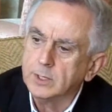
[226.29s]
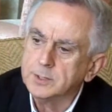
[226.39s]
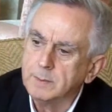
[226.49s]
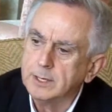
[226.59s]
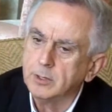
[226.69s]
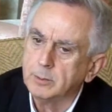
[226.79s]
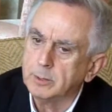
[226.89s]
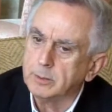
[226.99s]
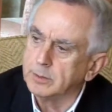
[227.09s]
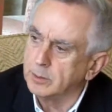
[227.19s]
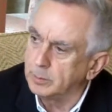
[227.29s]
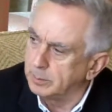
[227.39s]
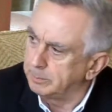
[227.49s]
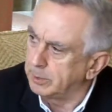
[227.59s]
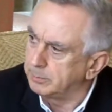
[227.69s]
what's my
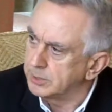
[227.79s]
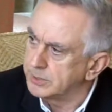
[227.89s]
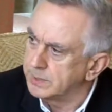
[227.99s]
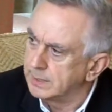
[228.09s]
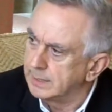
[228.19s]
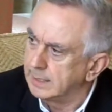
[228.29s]
noble purpose?